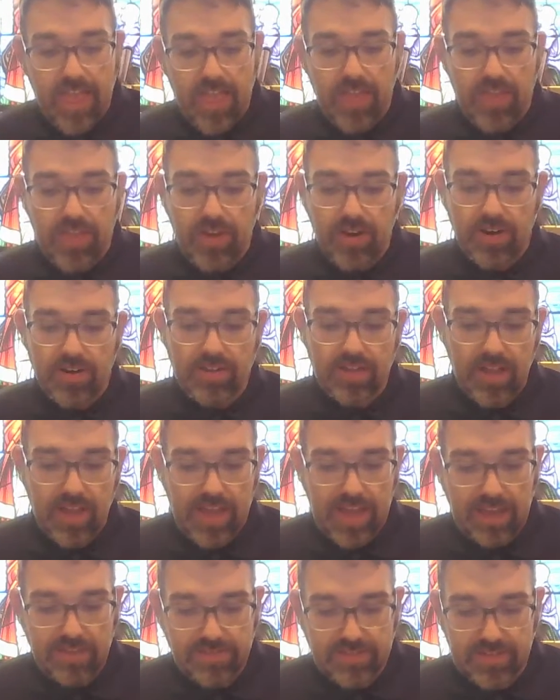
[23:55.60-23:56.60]
their
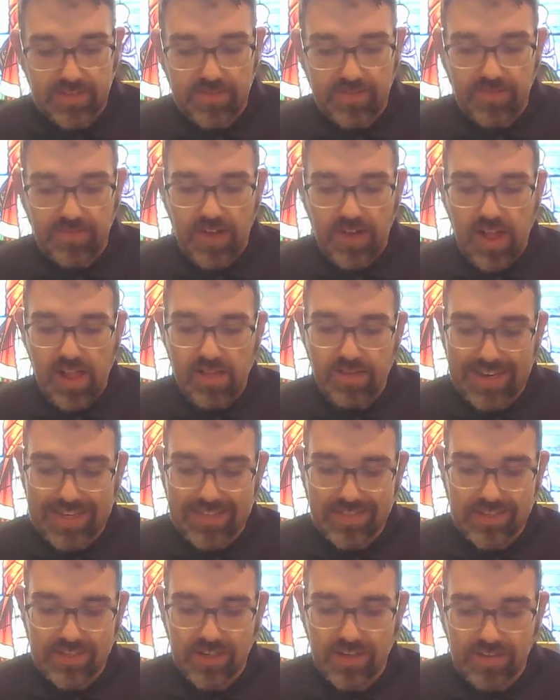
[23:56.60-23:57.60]
life to following
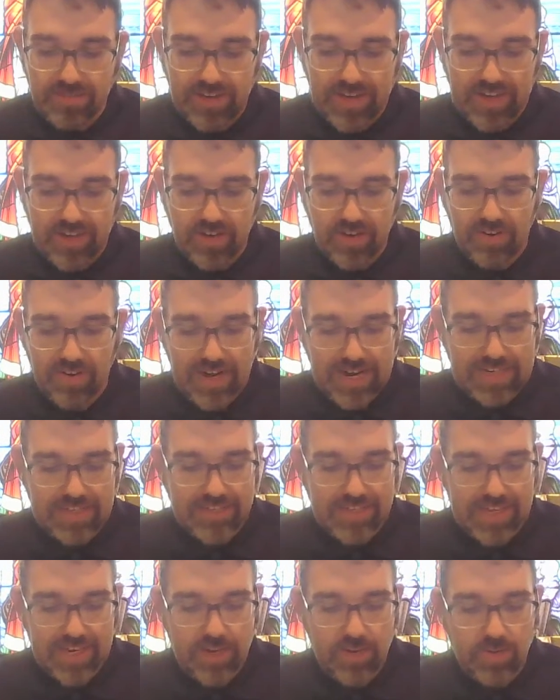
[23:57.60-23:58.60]
and serving
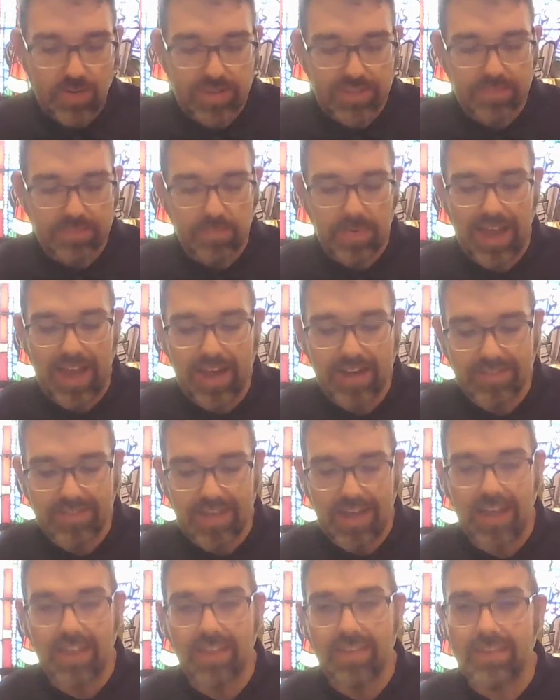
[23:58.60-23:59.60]
Christ and who inspires
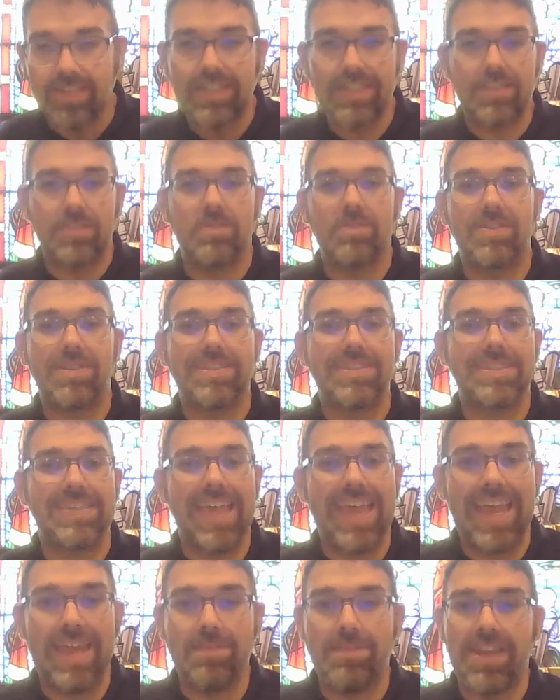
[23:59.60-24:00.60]
others to do the
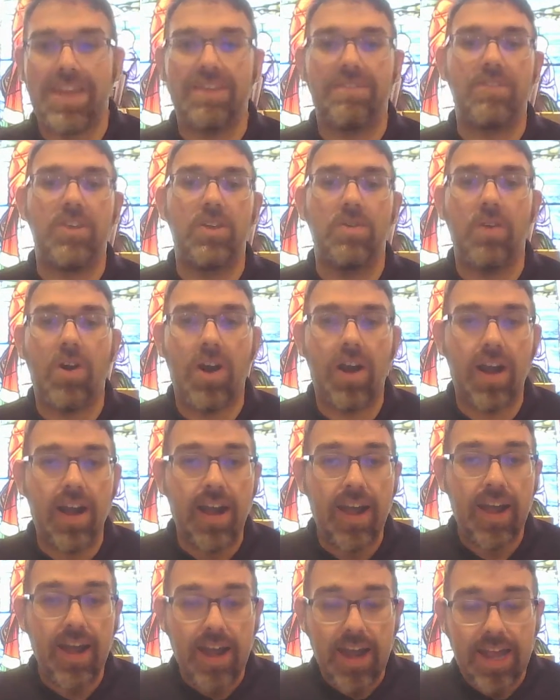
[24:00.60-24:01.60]
same. And if you are
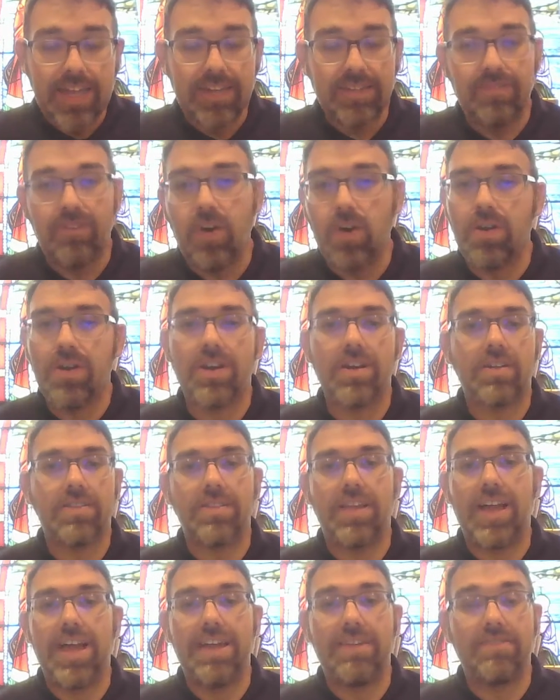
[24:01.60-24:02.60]
devoting your
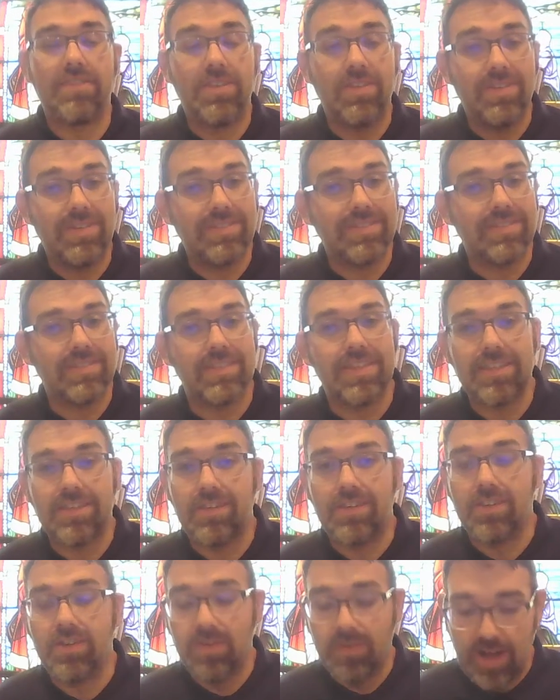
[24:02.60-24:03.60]
life
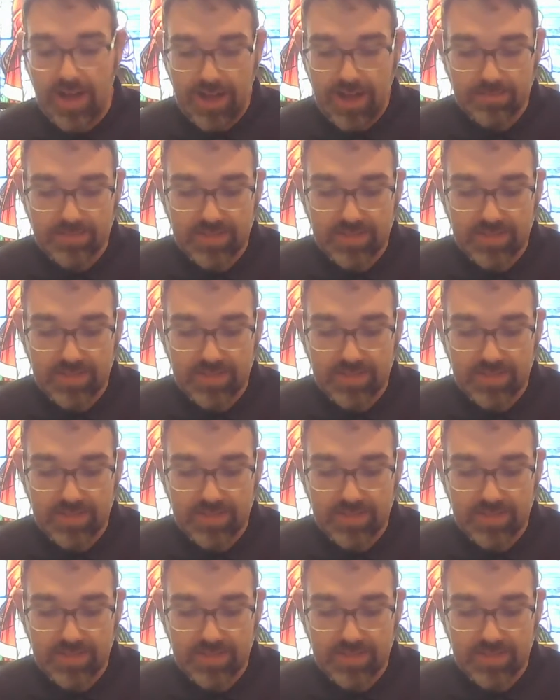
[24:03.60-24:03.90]
to